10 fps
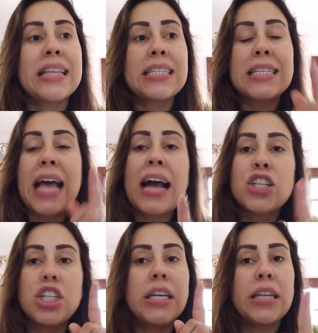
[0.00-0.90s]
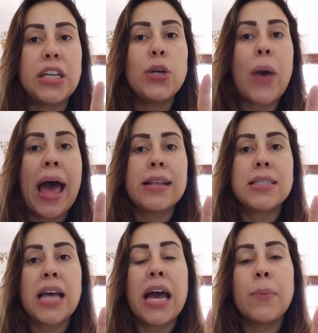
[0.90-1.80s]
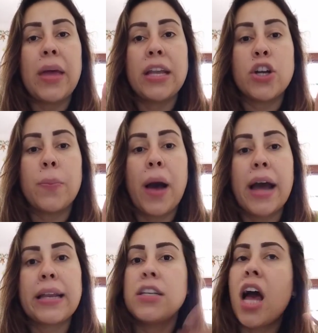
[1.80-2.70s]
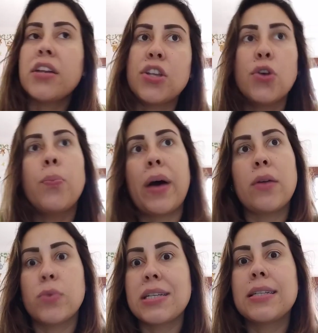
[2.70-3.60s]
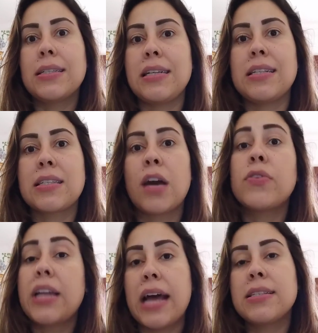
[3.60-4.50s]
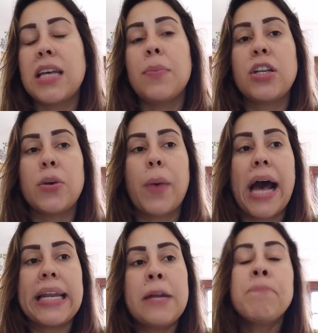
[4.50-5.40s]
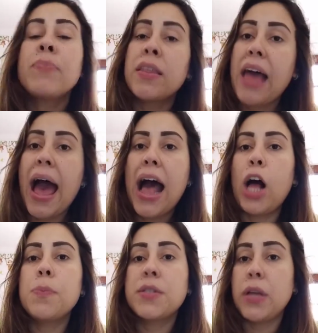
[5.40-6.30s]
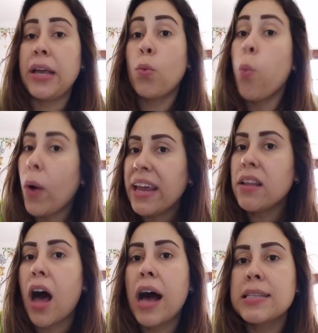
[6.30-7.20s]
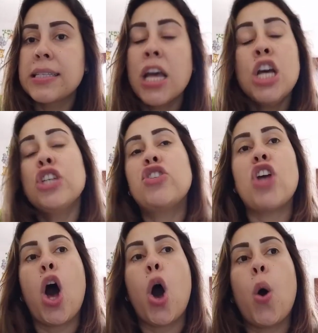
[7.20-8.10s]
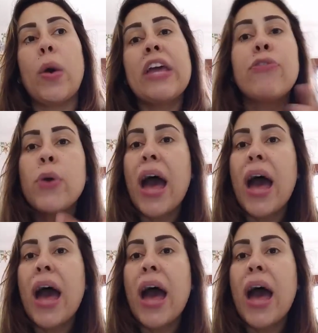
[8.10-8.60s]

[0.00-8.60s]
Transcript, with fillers: This is actually a new enzyme in your body, not new, but recently discovered enzyme in your body that helps in weight loss. So if